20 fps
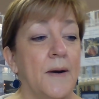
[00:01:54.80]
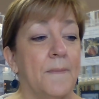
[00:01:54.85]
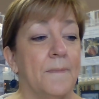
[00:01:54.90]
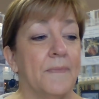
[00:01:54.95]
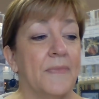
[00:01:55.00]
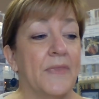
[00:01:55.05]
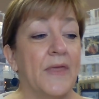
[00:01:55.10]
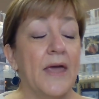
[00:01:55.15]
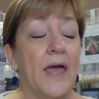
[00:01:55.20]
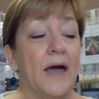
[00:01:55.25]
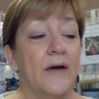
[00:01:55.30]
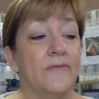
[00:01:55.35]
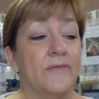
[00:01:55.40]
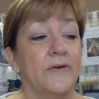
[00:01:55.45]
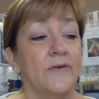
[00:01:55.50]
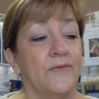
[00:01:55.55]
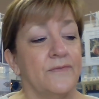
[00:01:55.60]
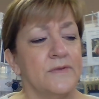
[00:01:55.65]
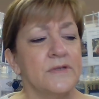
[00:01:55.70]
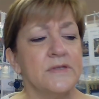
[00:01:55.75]
they have
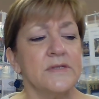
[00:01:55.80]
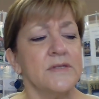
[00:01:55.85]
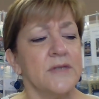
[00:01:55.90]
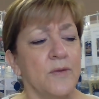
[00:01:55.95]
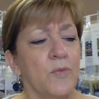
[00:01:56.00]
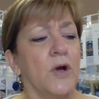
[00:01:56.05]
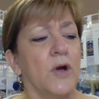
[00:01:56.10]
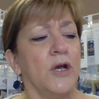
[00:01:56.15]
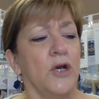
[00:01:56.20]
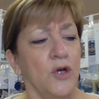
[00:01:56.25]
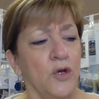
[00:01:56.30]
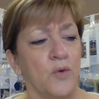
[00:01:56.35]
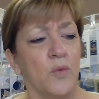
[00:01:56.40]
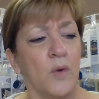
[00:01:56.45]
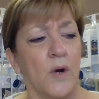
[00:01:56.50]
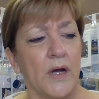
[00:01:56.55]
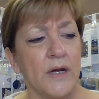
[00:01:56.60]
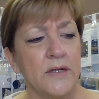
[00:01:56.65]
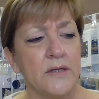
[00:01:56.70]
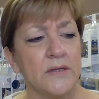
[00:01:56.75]
a somewhat new
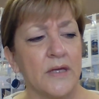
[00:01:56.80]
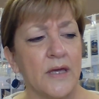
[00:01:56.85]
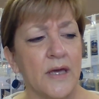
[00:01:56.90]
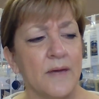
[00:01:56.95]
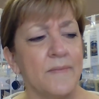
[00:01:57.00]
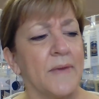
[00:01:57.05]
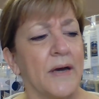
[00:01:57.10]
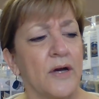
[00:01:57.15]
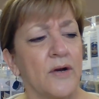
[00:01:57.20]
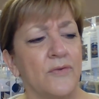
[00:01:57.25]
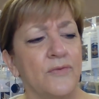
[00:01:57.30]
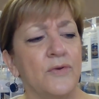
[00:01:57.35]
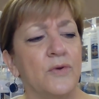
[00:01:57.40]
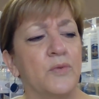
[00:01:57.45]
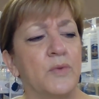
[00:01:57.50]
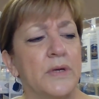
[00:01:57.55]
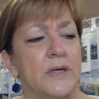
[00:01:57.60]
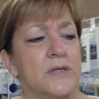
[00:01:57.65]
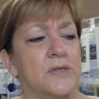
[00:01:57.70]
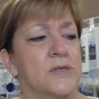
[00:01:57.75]
one, came out a few
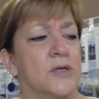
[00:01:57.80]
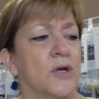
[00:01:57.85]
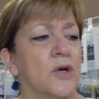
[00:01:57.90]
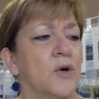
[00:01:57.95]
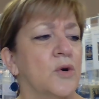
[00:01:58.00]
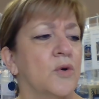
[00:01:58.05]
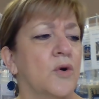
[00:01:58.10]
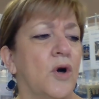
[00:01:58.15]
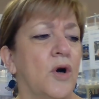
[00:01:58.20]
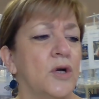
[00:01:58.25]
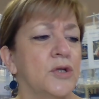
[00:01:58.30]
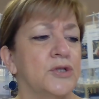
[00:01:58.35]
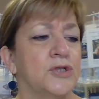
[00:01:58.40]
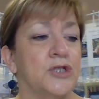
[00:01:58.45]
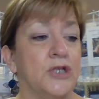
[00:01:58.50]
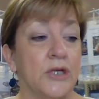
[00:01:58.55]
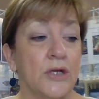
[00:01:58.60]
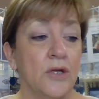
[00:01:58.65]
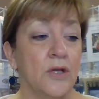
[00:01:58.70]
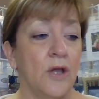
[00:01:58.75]
weeks ago, called
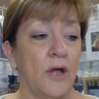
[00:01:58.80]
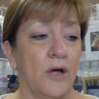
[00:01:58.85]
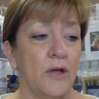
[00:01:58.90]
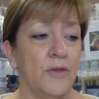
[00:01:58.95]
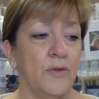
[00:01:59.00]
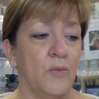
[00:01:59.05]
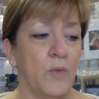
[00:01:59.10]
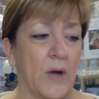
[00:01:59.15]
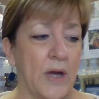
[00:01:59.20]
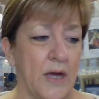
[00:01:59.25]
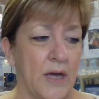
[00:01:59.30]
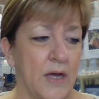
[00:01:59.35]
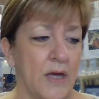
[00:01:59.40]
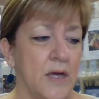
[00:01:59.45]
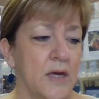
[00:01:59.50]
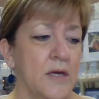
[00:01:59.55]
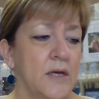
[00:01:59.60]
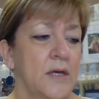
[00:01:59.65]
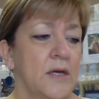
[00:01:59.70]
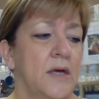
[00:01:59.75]
Jingle All the
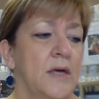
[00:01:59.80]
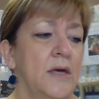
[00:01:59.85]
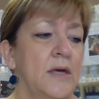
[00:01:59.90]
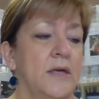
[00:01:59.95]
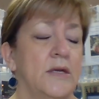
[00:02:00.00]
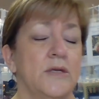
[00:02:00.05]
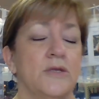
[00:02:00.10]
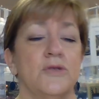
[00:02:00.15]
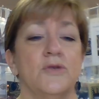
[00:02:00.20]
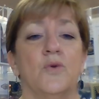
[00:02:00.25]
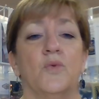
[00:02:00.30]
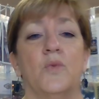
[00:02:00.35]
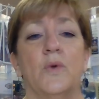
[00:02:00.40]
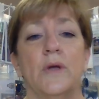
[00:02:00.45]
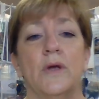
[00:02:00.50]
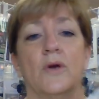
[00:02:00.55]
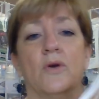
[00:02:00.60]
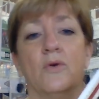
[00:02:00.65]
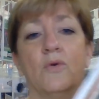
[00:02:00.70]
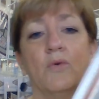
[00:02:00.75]
Way. So
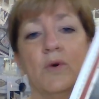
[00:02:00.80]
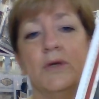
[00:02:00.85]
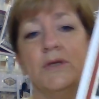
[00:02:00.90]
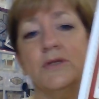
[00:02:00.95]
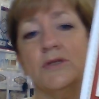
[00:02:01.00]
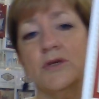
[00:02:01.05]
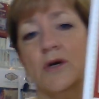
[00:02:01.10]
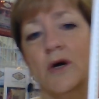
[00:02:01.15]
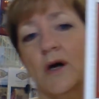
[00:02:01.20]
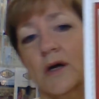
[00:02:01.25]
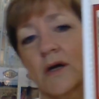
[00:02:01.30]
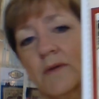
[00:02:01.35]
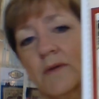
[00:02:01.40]
we are going to talk